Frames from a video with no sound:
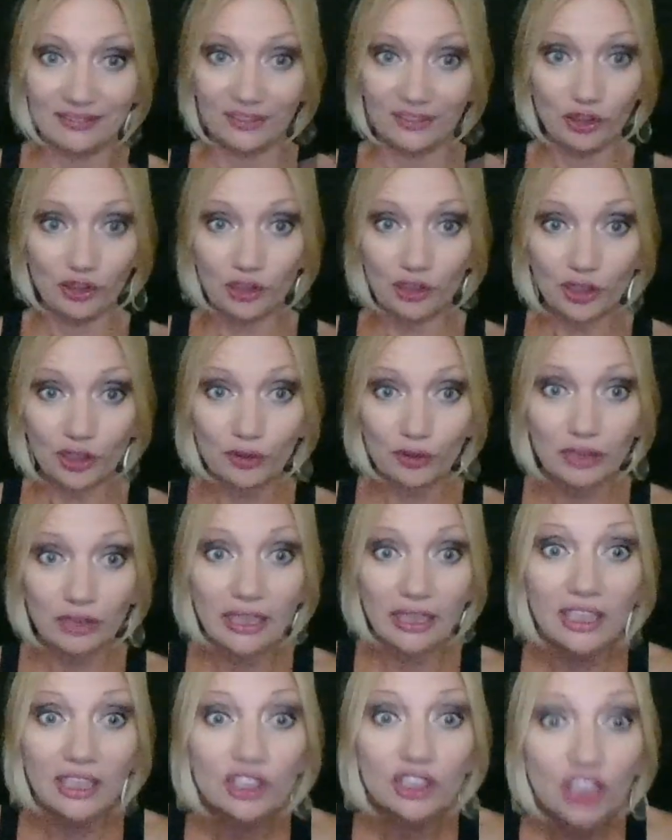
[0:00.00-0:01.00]

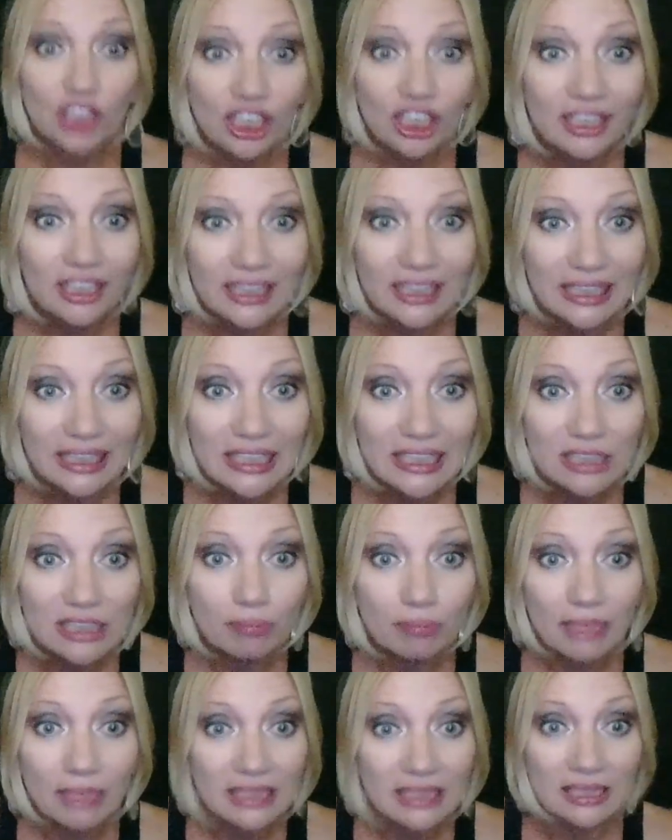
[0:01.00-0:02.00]
the eternity is
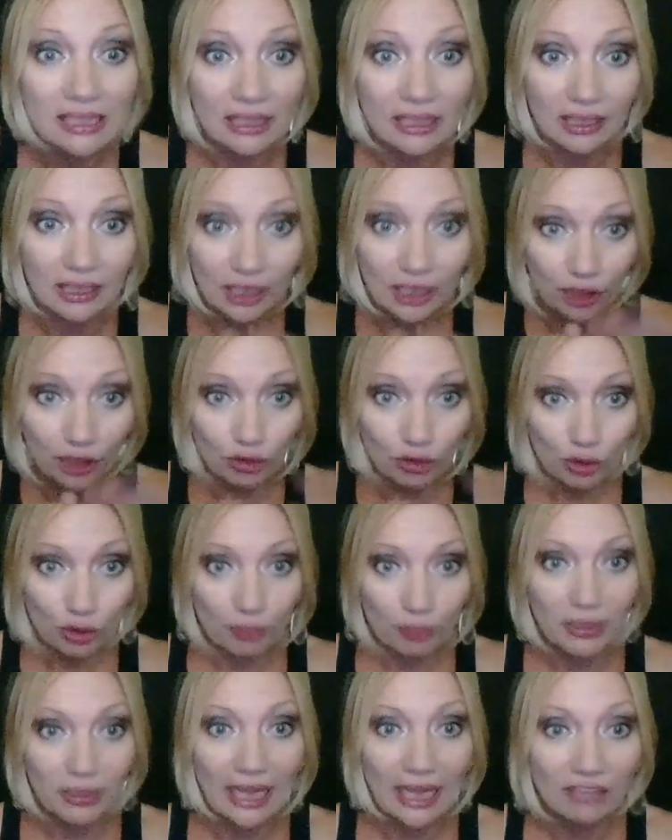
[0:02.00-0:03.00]
missing in your
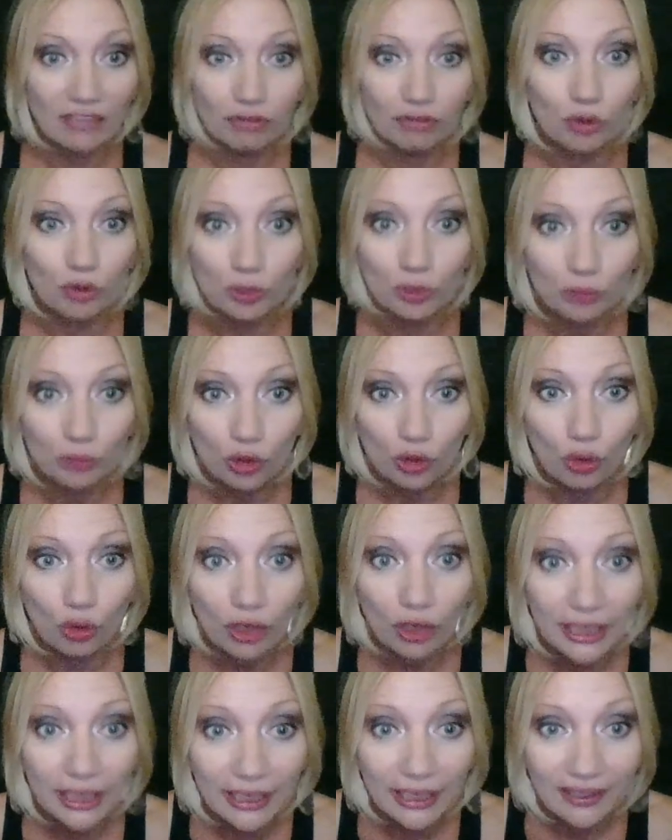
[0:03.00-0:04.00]
platform,
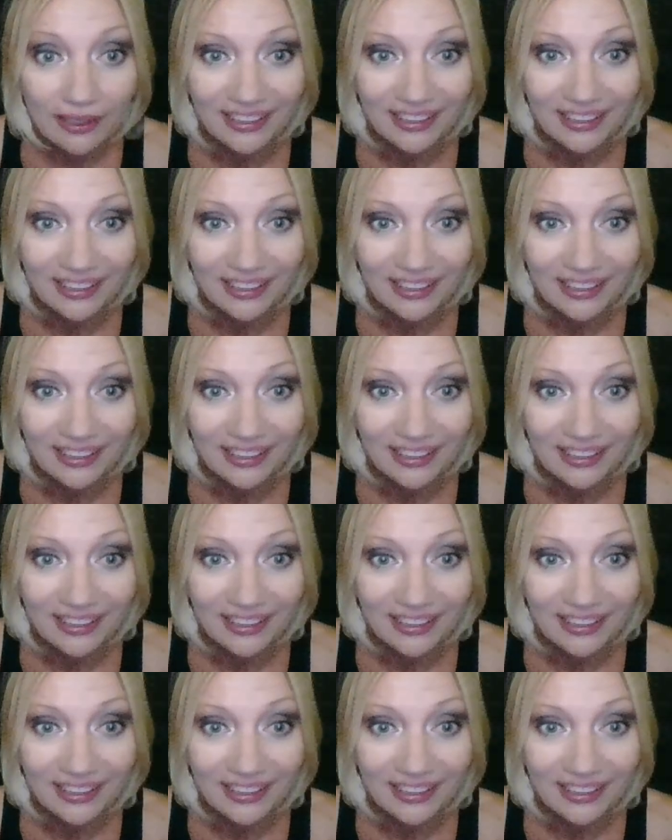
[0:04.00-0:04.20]
Lori.